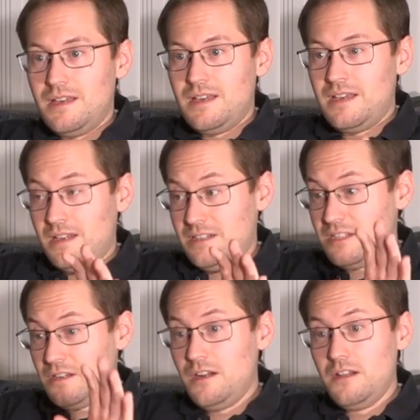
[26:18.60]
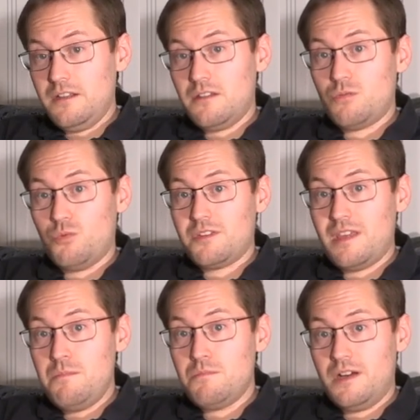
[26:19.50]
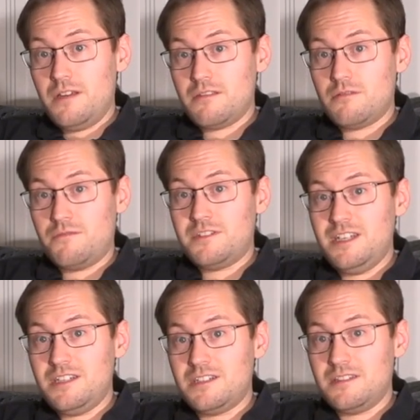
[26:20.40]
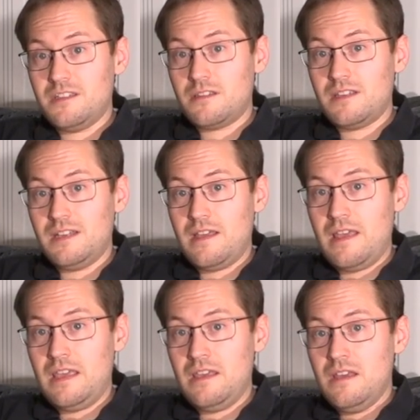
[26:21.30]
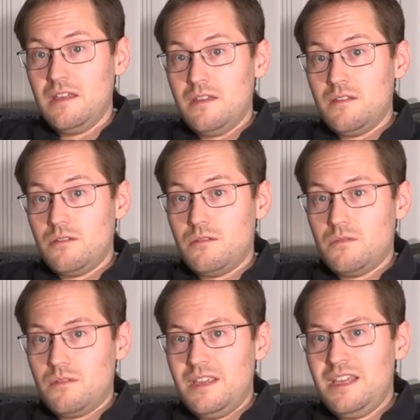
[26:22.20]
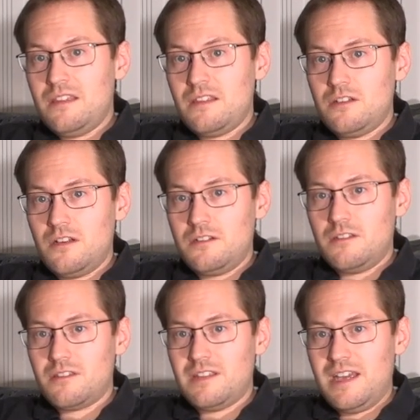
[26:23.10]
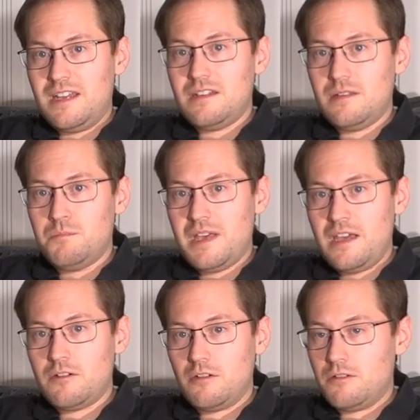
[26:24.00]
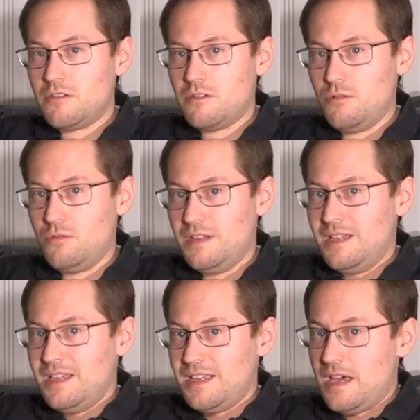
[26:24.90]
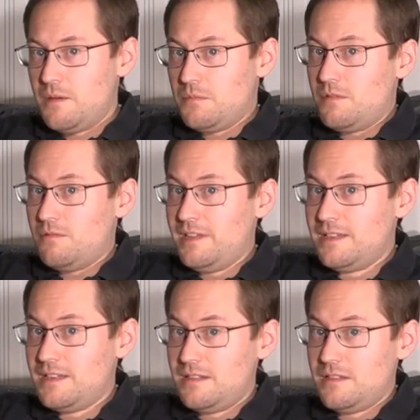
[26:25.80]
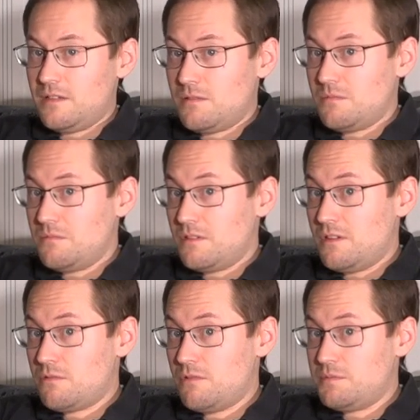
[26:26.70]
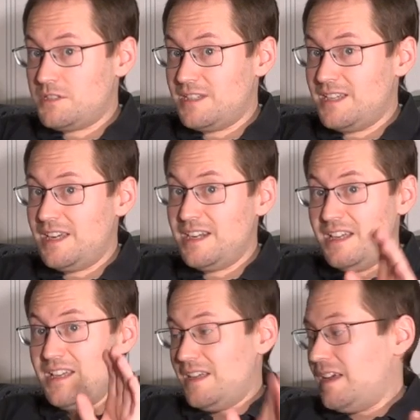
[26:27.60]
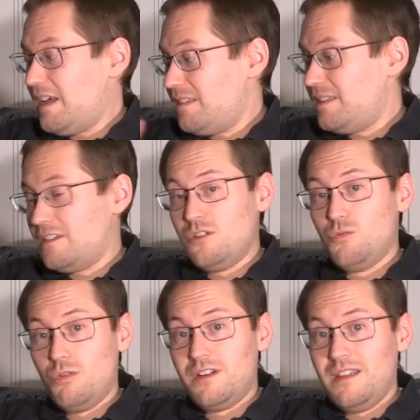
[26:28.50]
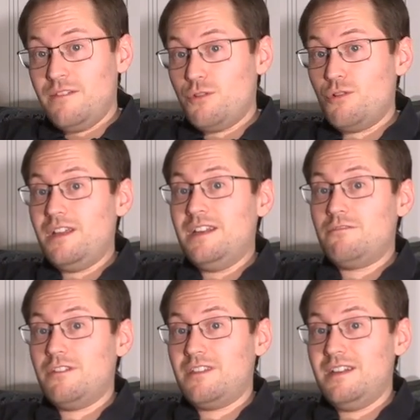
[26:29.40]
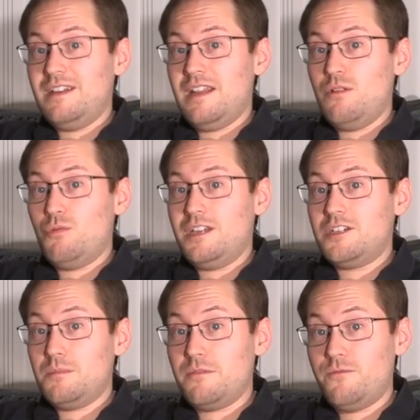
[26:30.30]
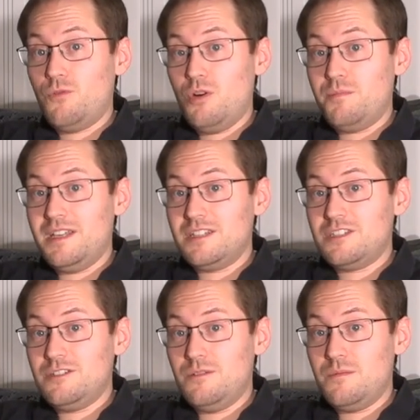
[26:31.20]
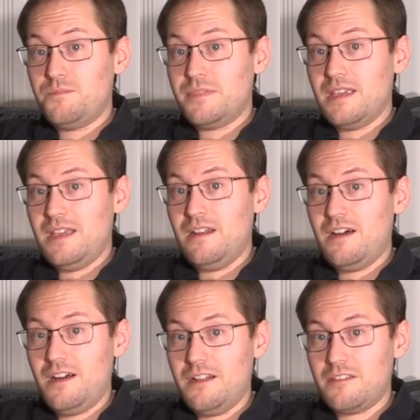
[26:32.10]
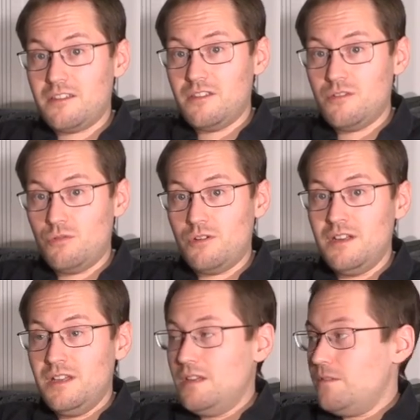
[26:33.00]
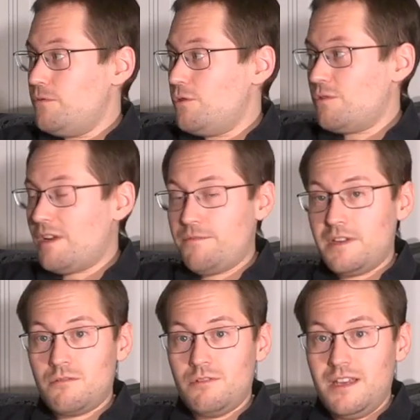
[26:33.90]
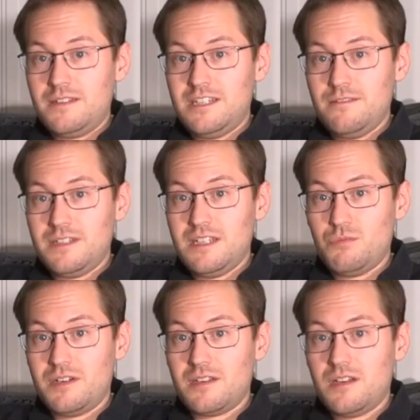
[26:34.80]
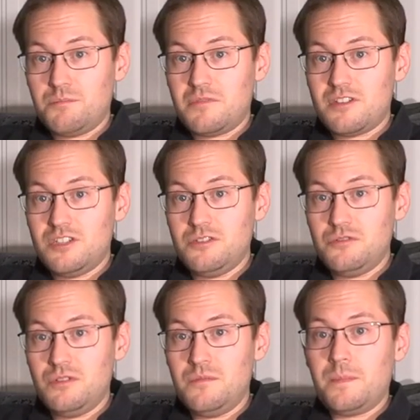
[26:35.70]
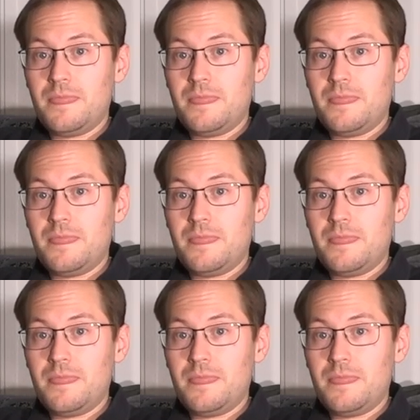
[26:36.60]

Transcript: And Collins was a master of teaching this in a easy to understand manner. So yeah, link in the description again. I think you would, if you're interested in any way, shape or form into enhance your photographic creativity when it comes to